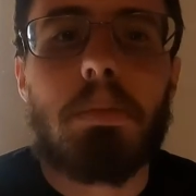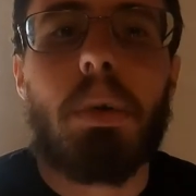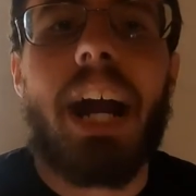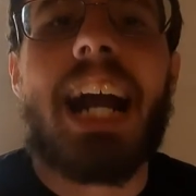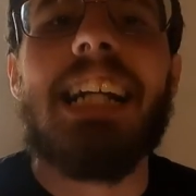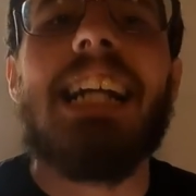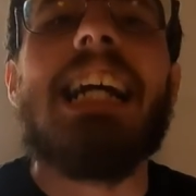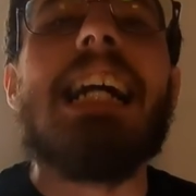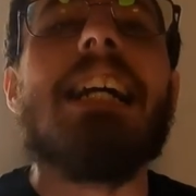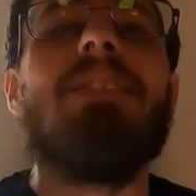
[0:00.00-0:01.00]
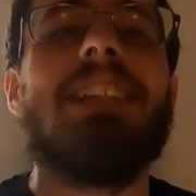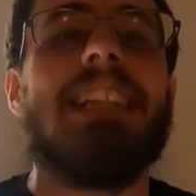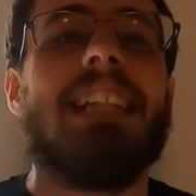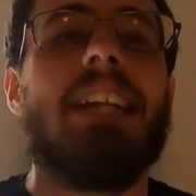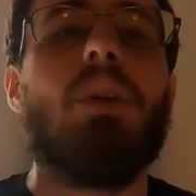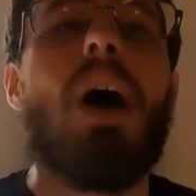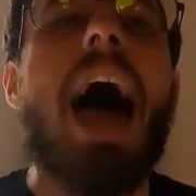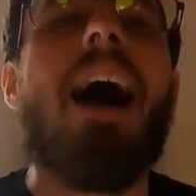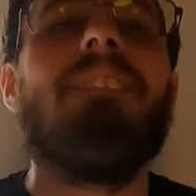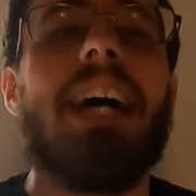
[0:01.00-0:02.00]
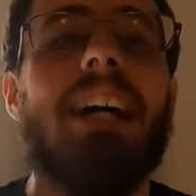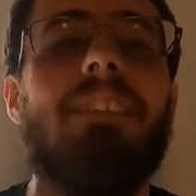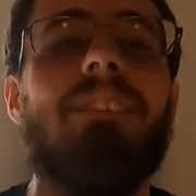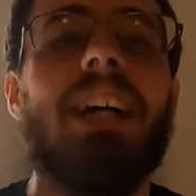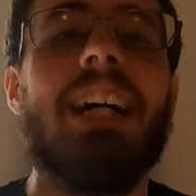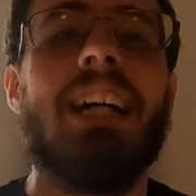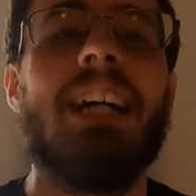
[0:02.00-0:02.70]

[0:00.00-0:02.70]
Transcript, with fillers: Brandon Heath's new album.